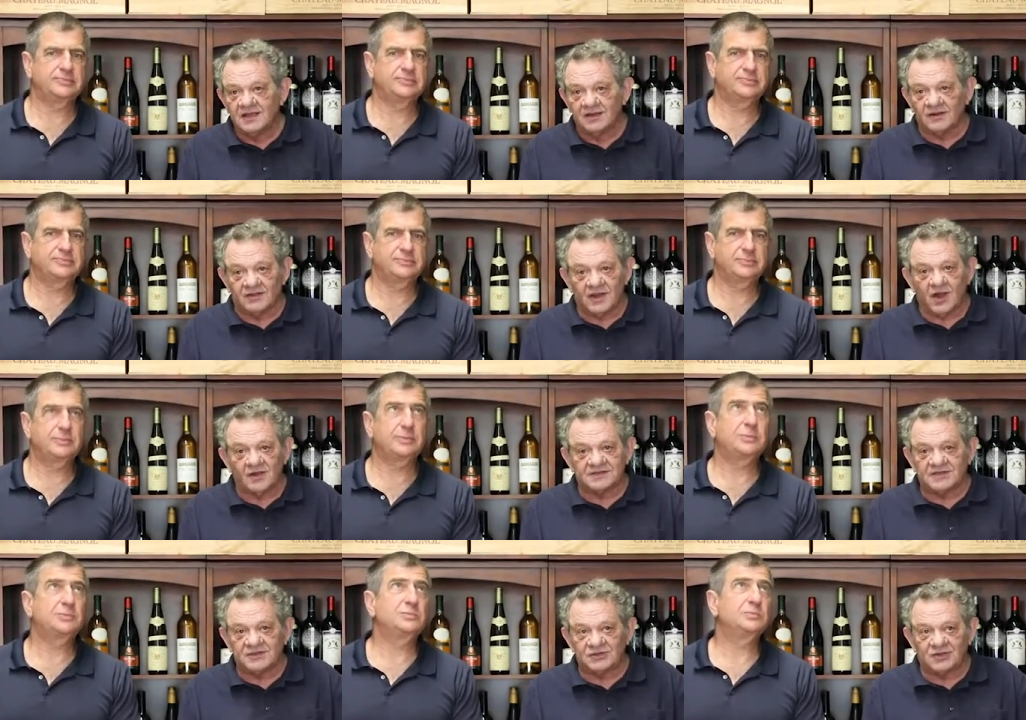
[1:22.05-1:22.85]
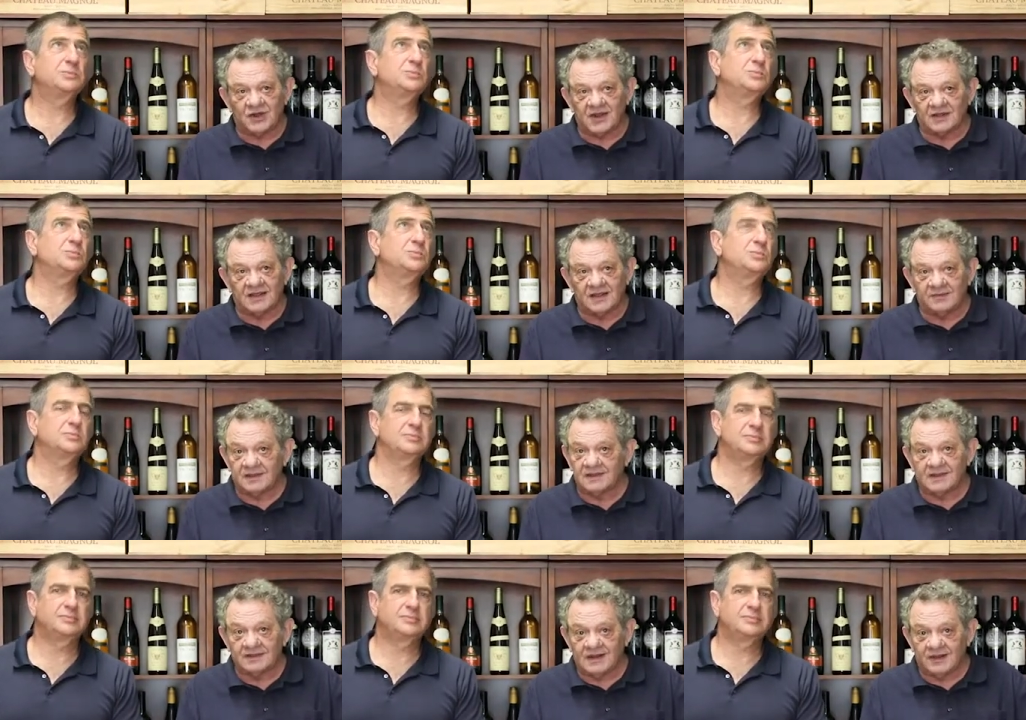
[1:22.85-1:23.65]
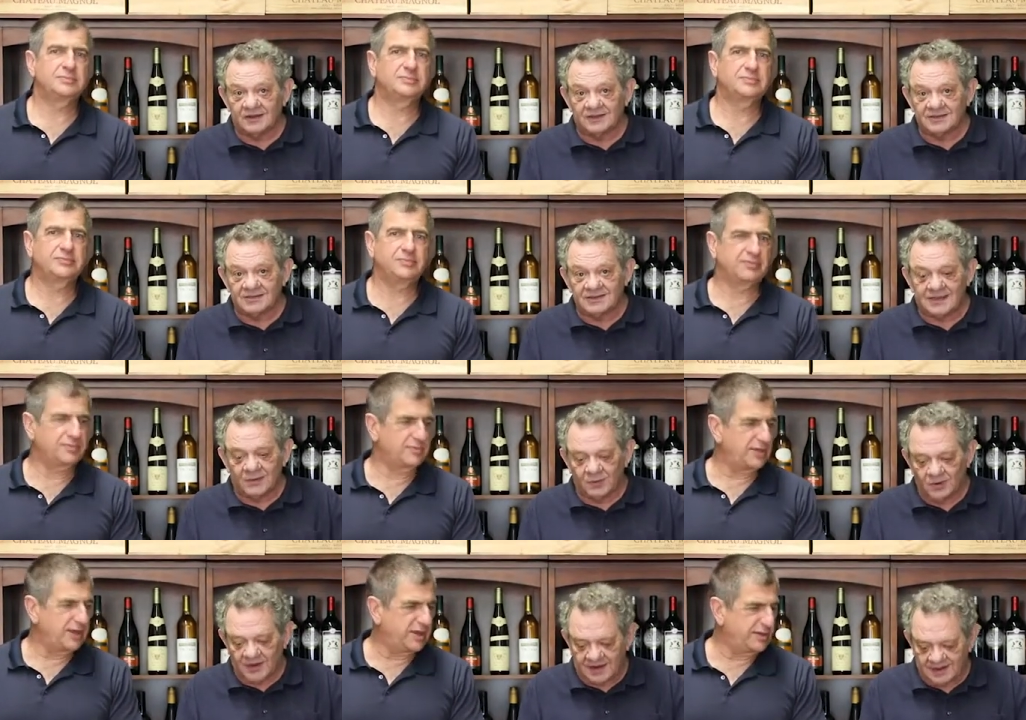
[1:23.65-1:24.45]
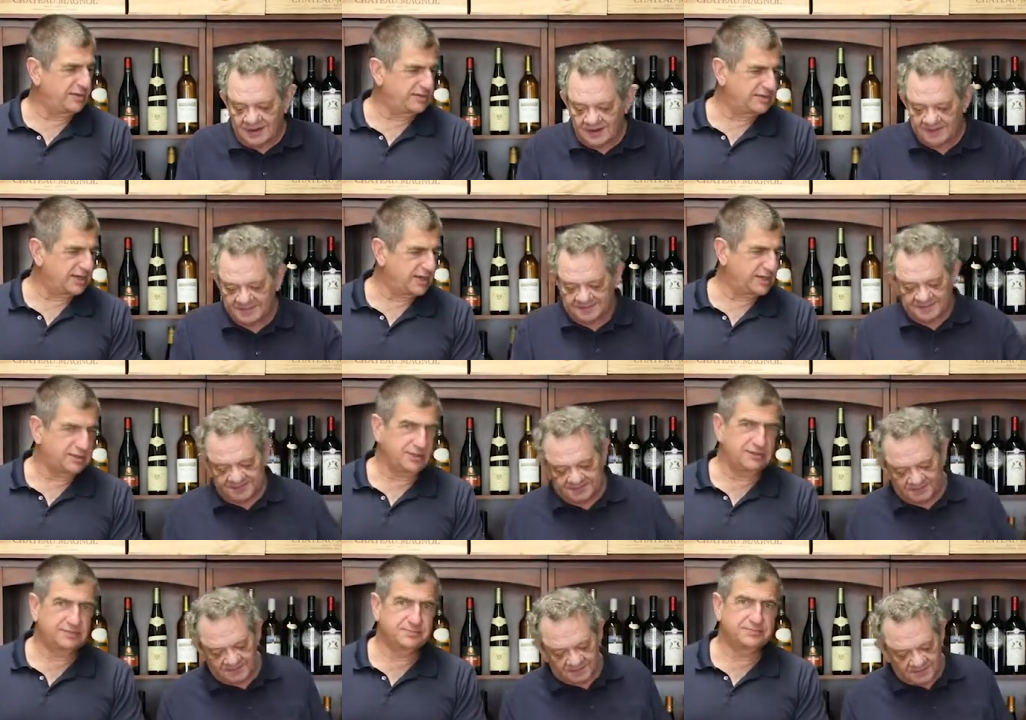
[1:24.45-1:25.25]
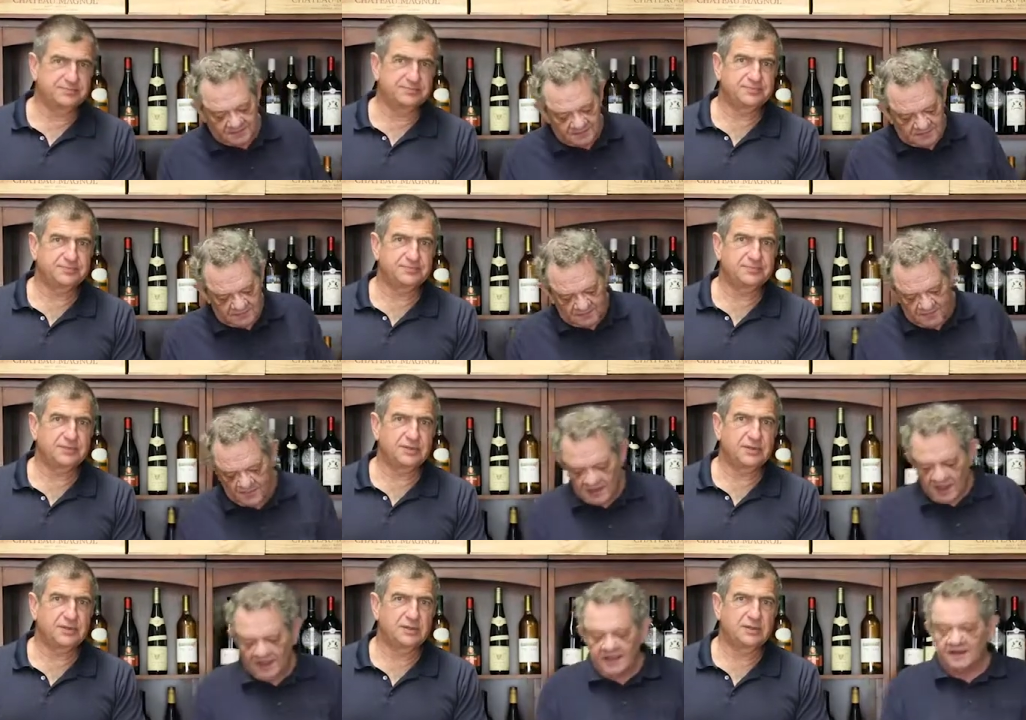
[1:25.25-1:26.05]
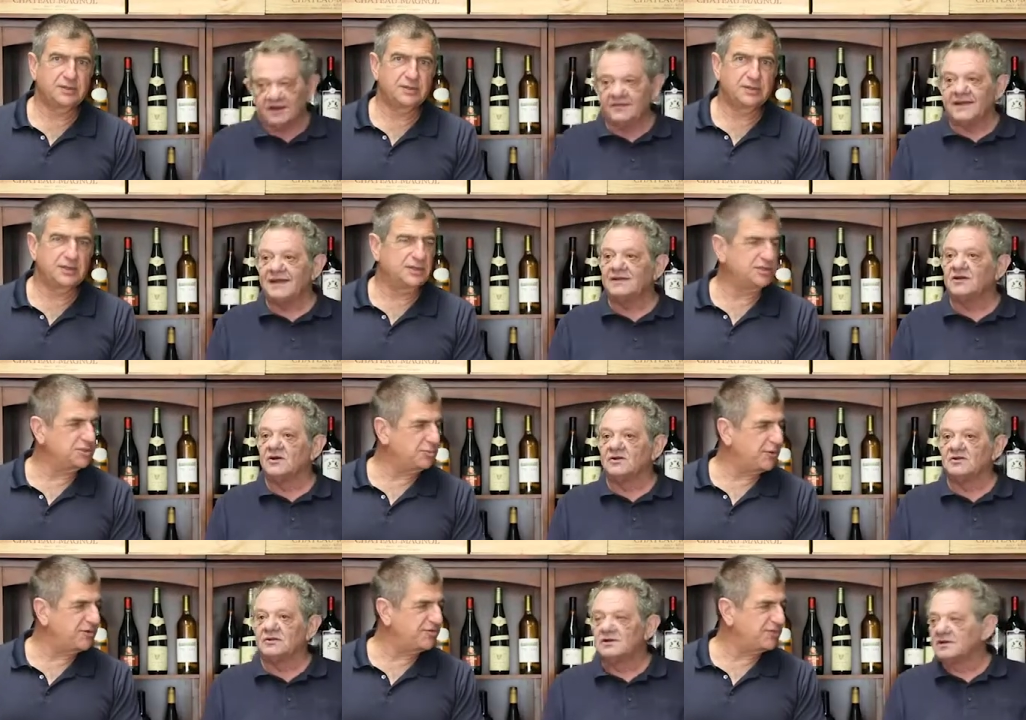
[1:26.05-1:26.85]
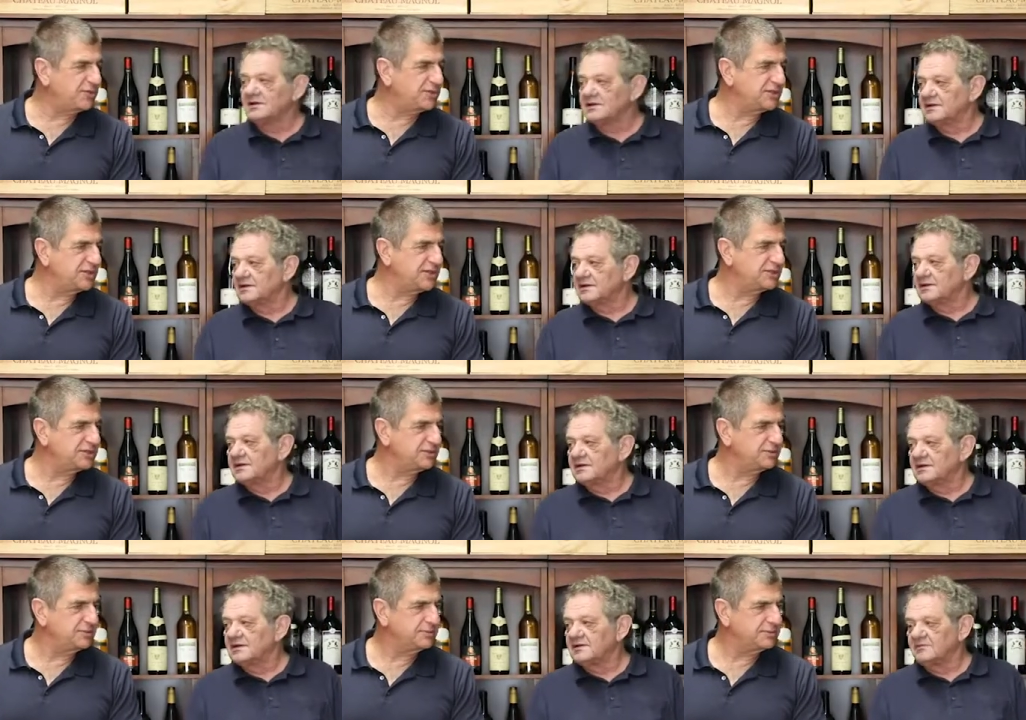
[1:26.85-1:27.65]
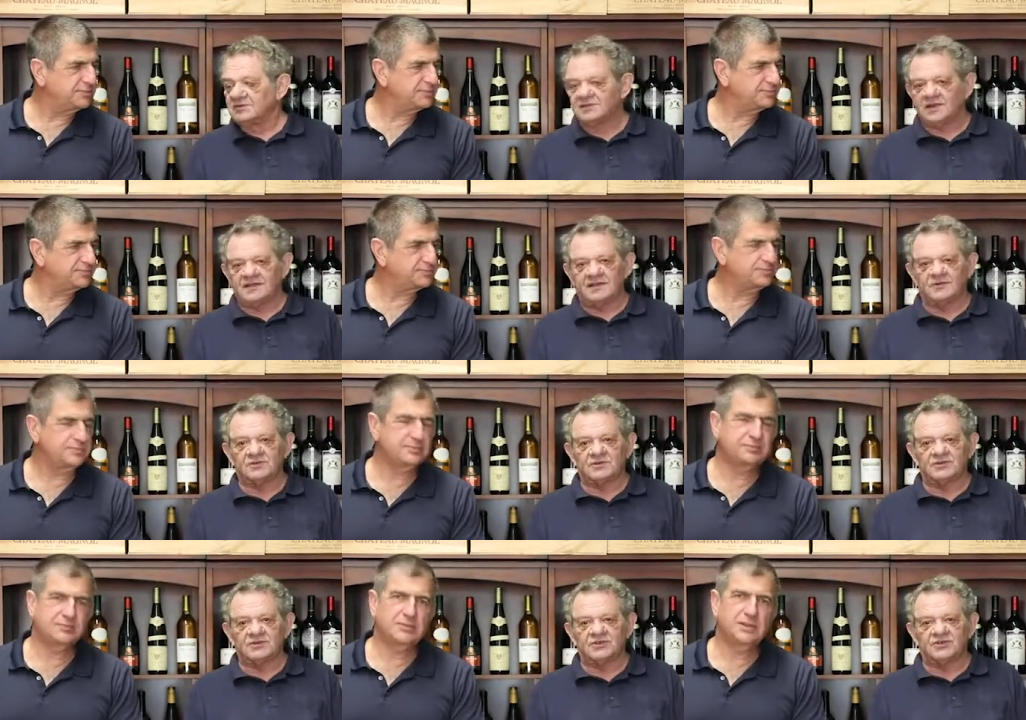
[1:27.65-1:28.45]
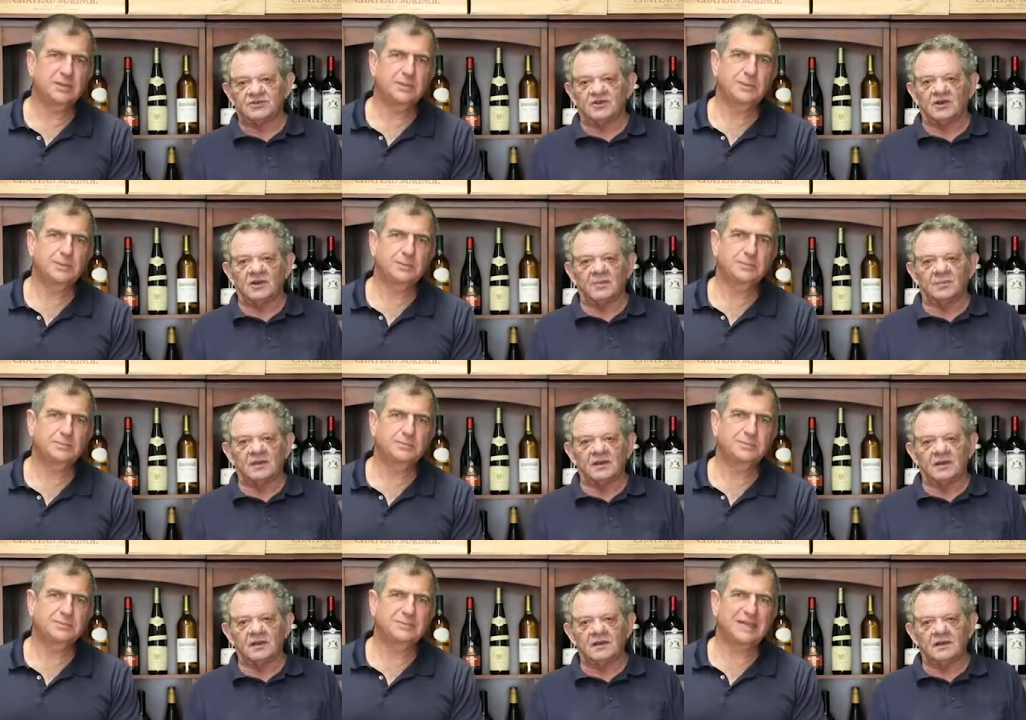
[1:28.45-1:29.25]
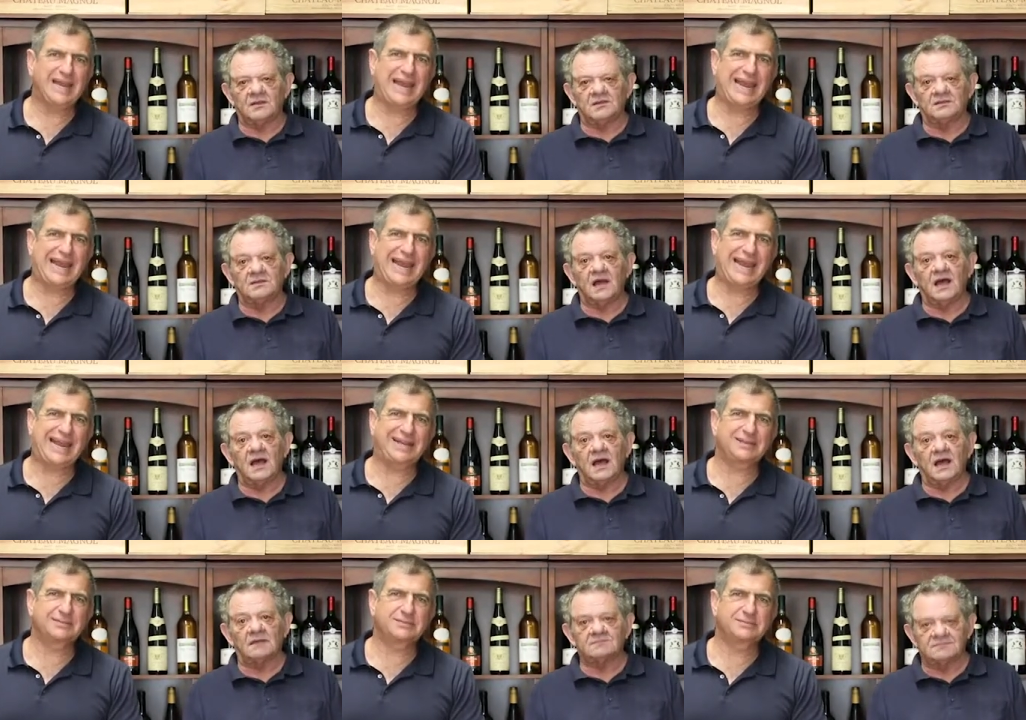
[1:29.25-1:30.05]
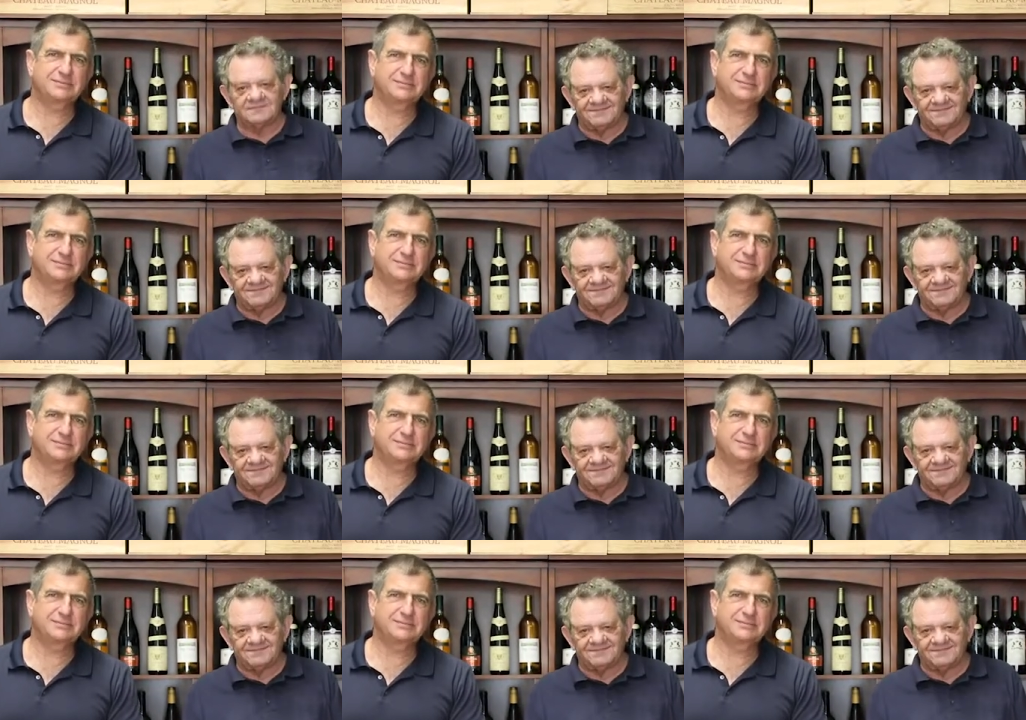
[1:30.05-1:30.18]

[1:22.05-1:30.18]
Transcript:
Speaker 1: you know they all say Chardonnay, but they're not all the same wine. Yeah, exactly. And on that These note, are both 14s, too. Which I think was a C sharp. Cheers.